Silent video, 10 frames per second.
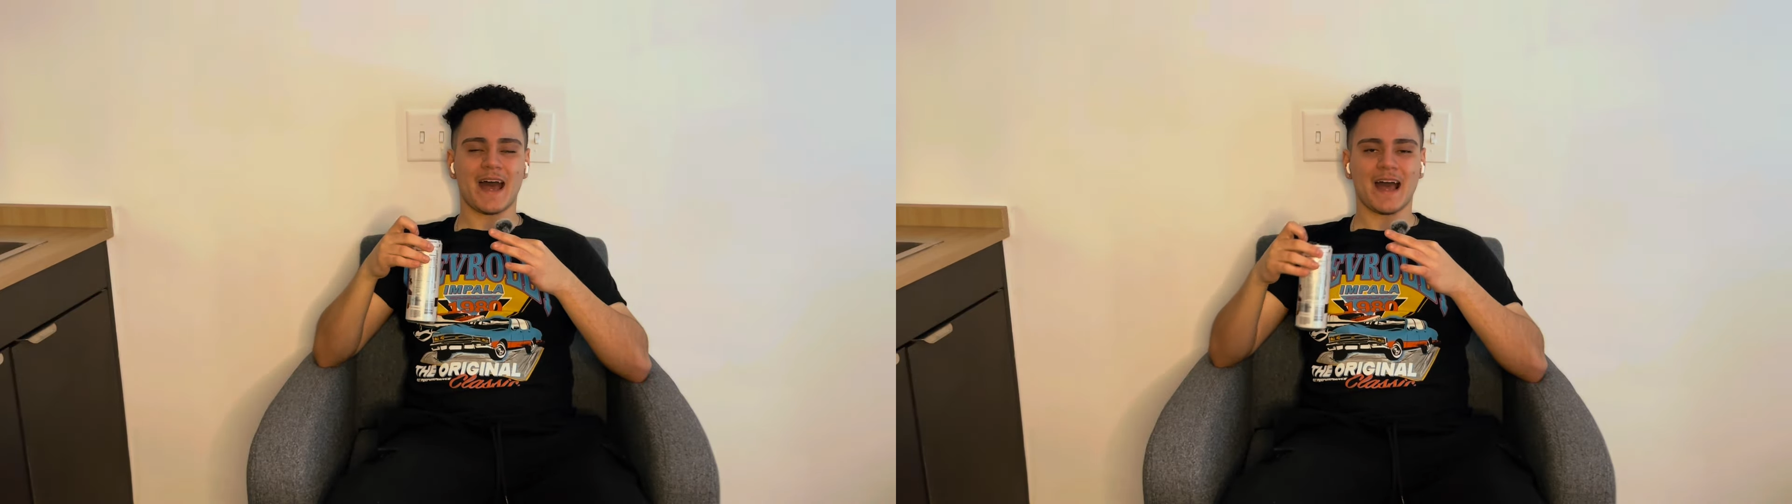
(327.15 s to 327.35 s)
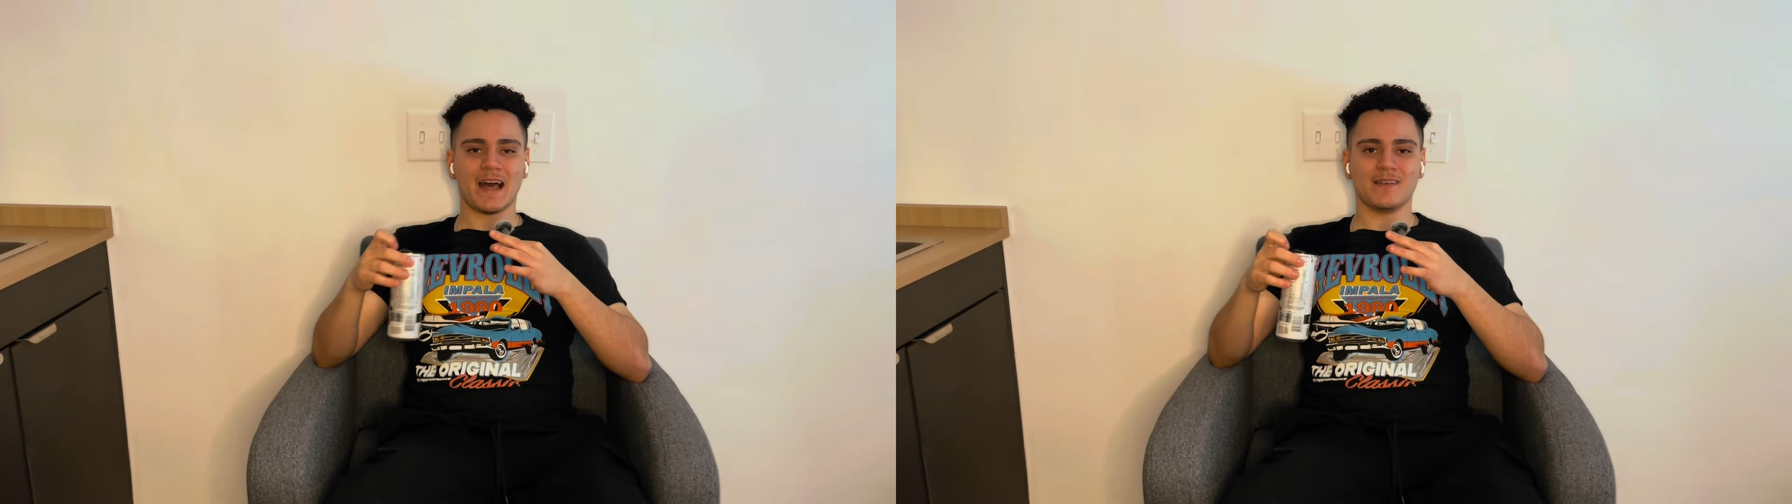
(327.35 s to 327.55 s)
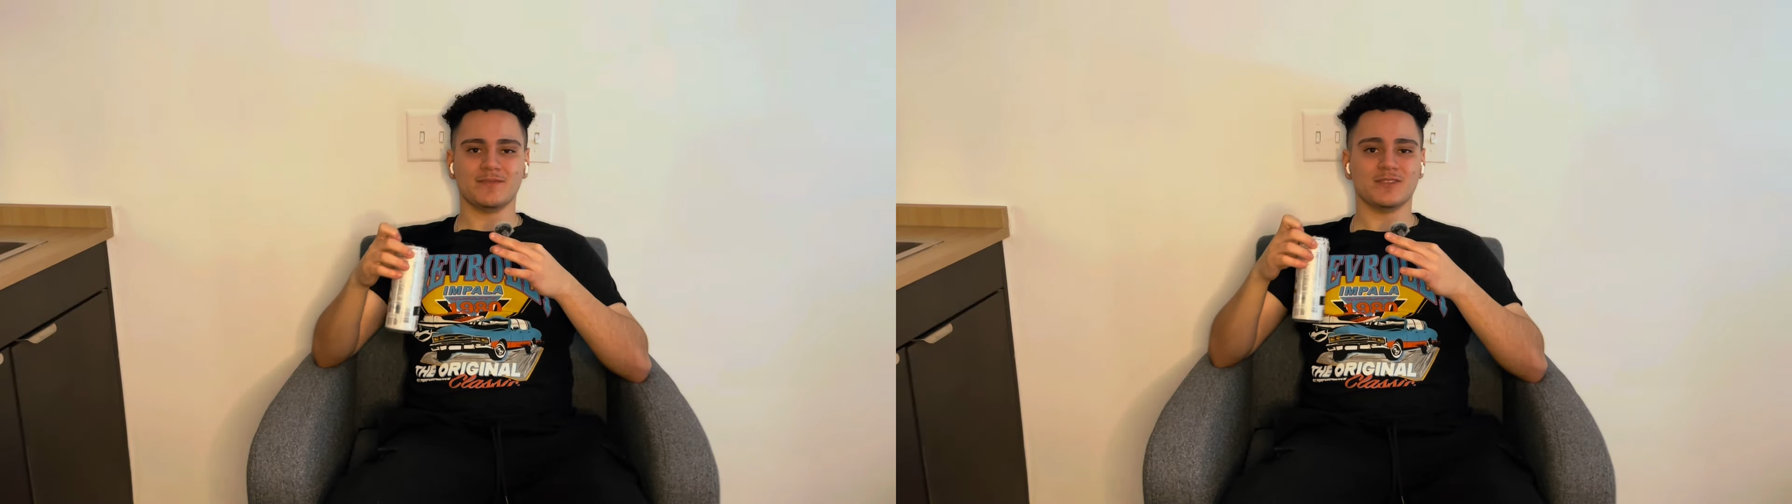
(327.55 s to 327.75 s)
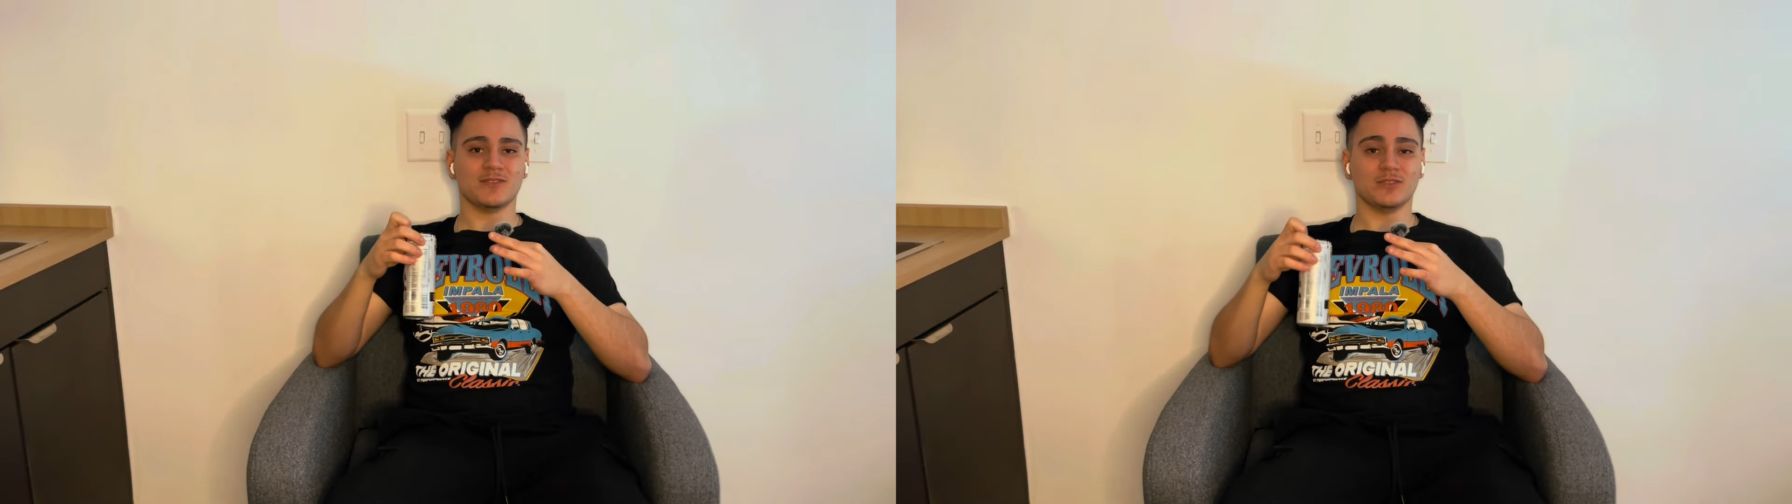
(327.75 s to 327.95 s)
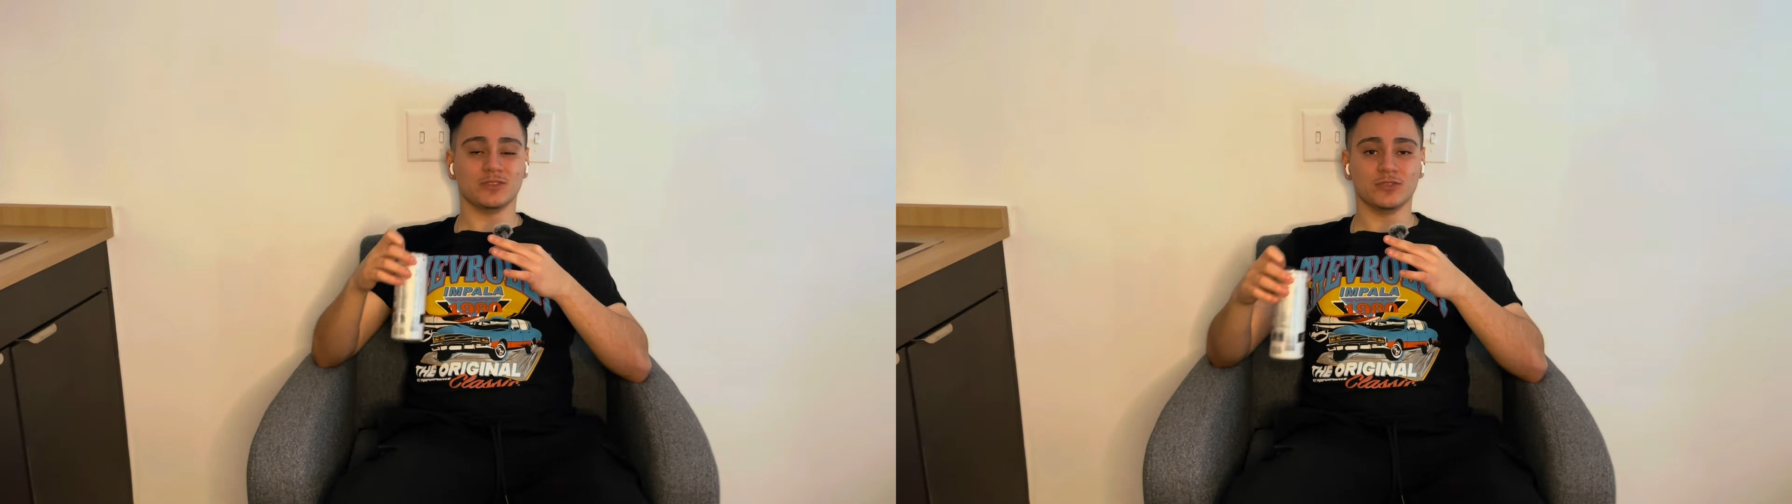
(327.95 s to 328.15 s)

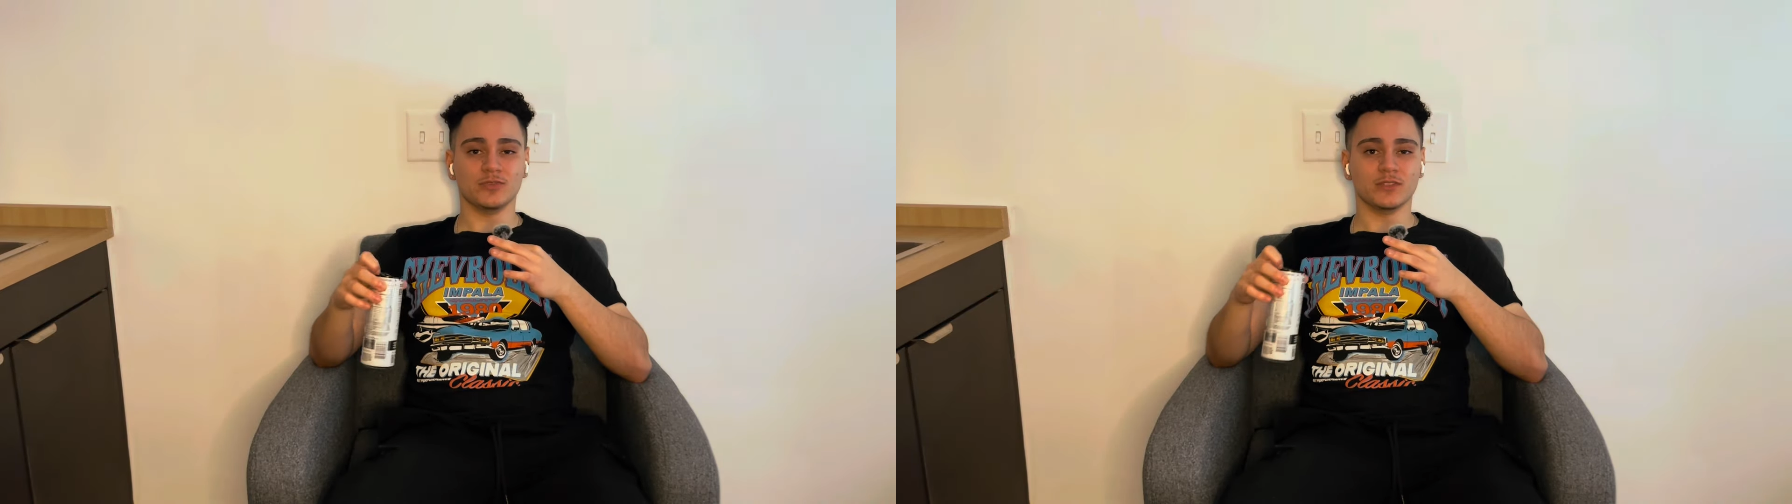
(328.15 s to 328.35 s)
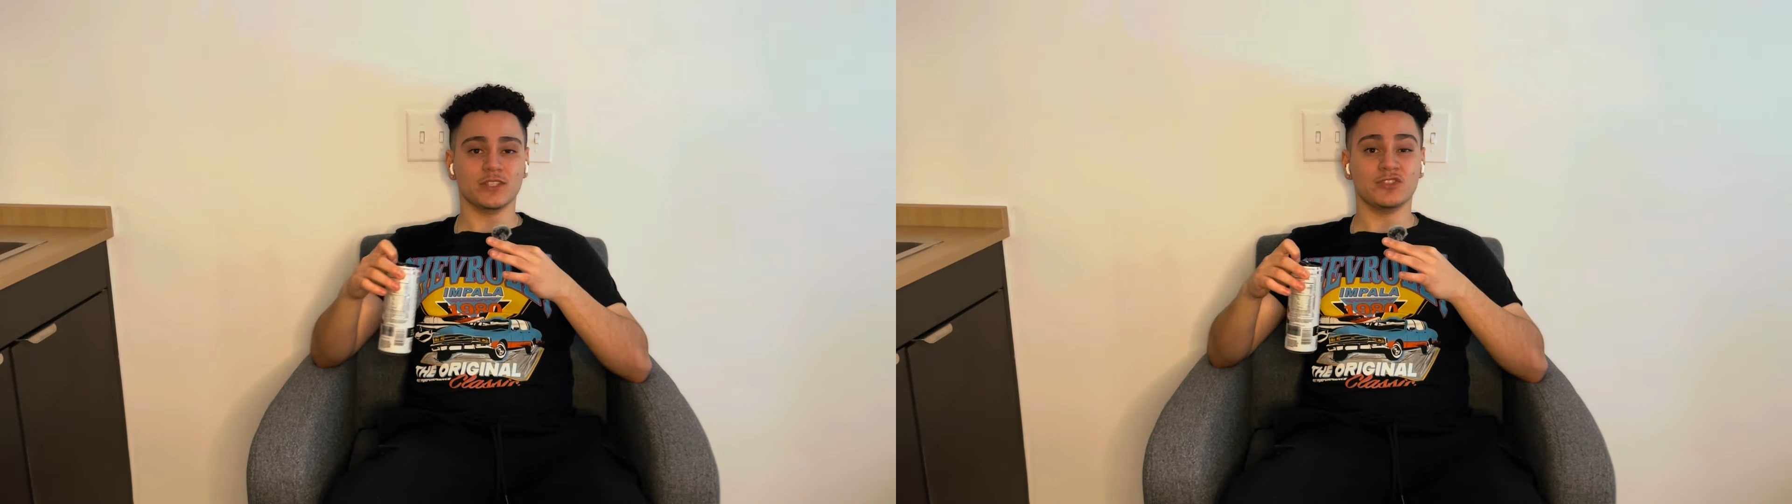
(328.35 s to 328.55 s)
absolutely